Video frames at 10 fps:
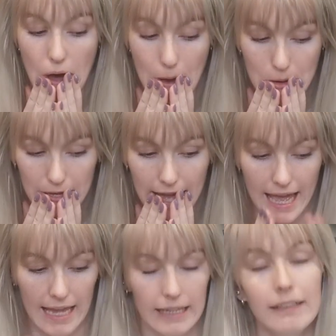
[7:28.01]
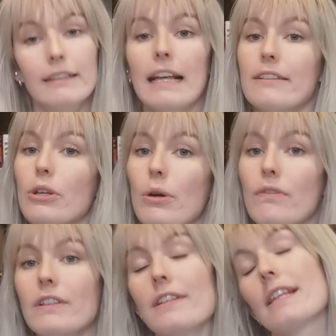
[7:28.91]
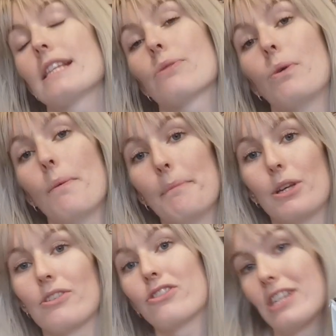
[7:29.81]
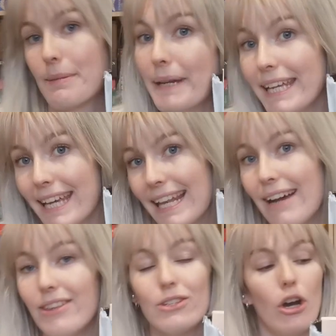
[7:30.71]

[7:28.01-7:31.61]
Okay, let's go over to this one because she's peeking out the